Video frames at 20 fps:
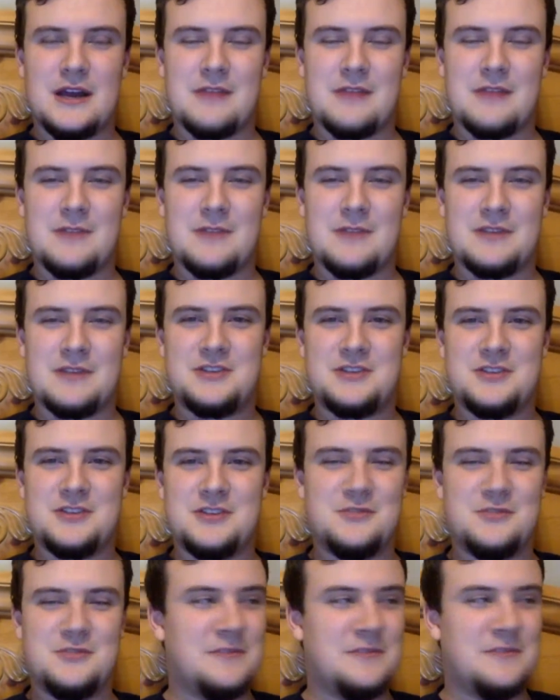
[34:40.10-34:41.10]
went
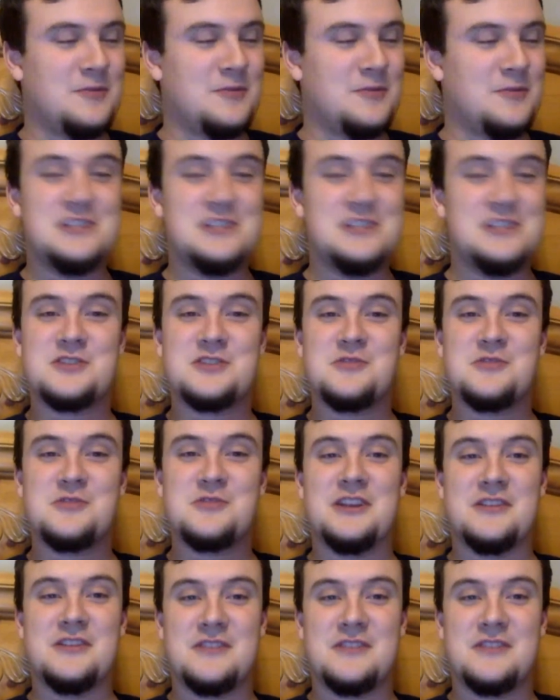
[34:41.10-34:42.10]
to a free
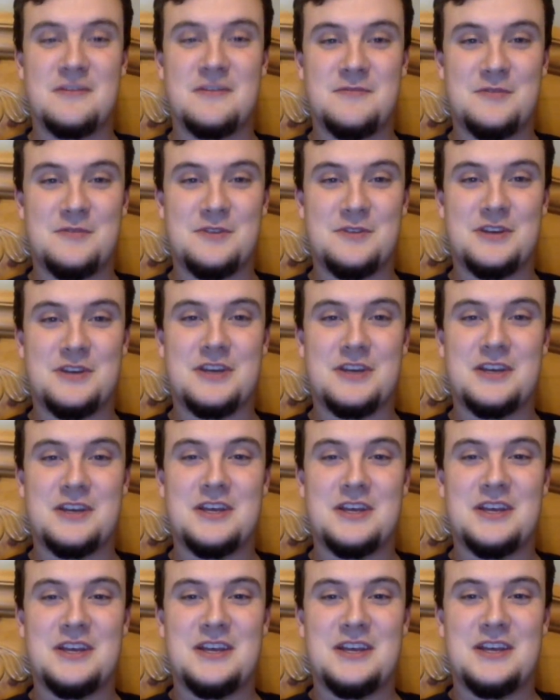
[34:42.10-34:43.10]
screening, thankfully,
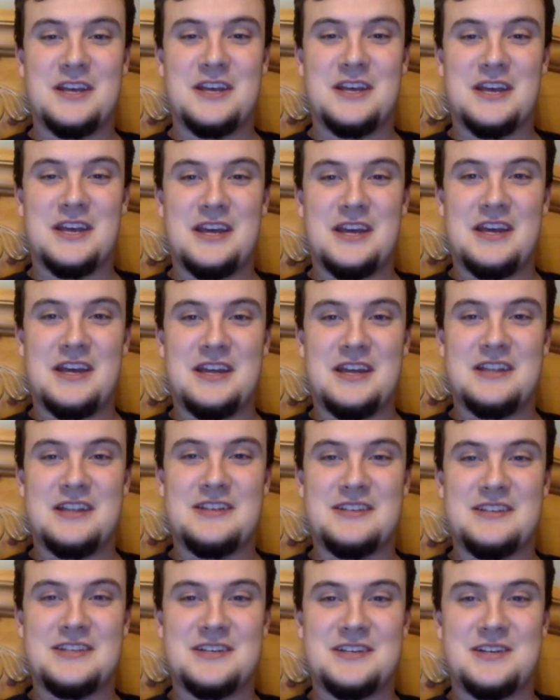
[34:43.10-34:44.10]

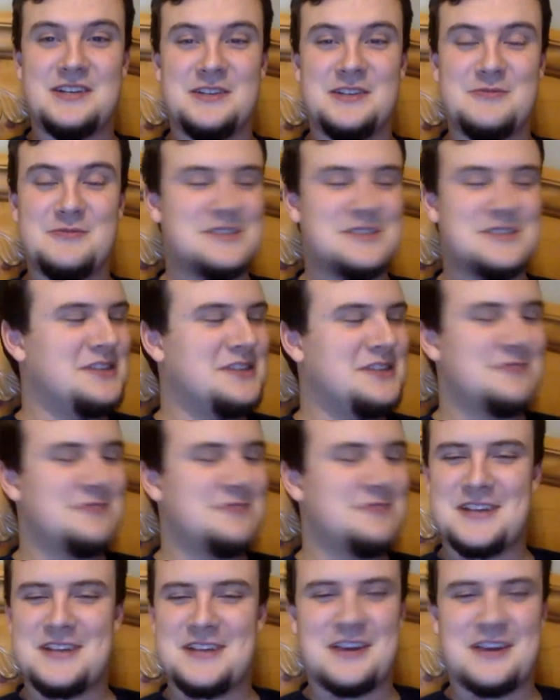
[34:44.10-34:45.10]
and it
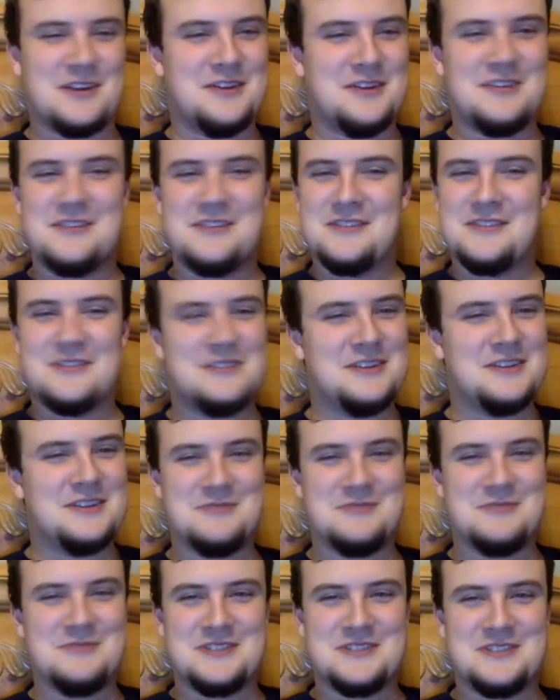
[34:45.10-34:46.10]
was not good. It
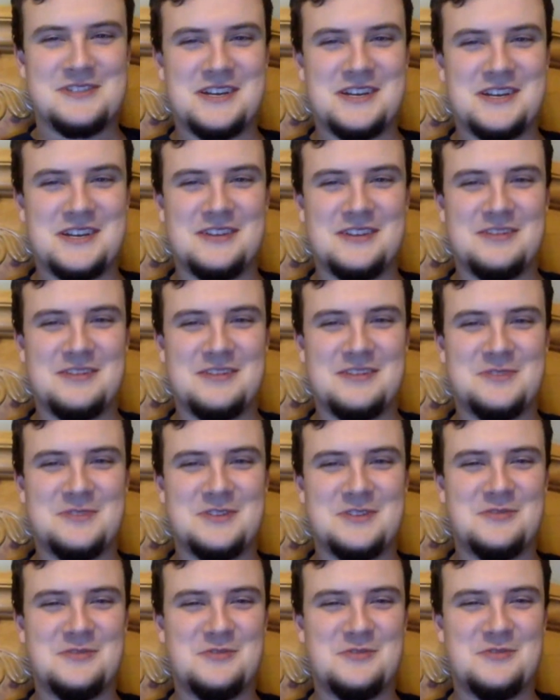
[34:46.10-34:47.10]
was not good. It was
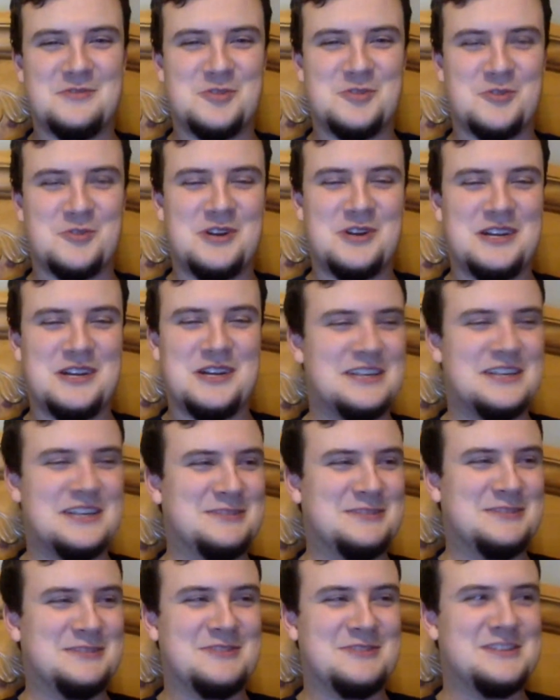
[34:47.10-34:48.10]
too short.
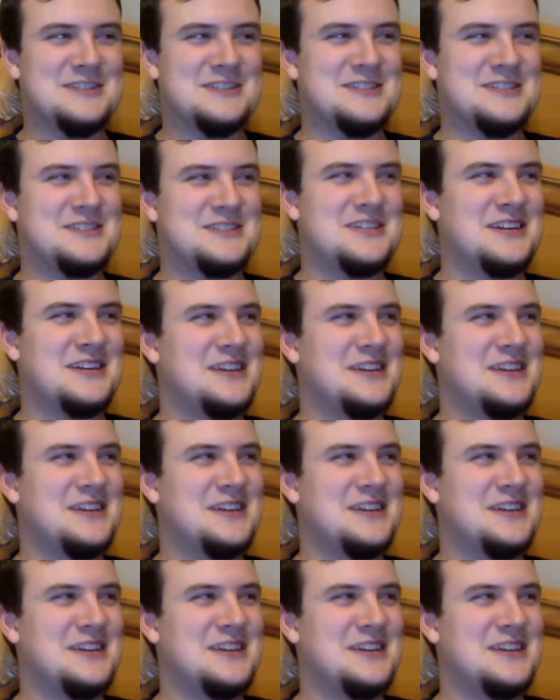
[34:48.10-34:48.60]
It was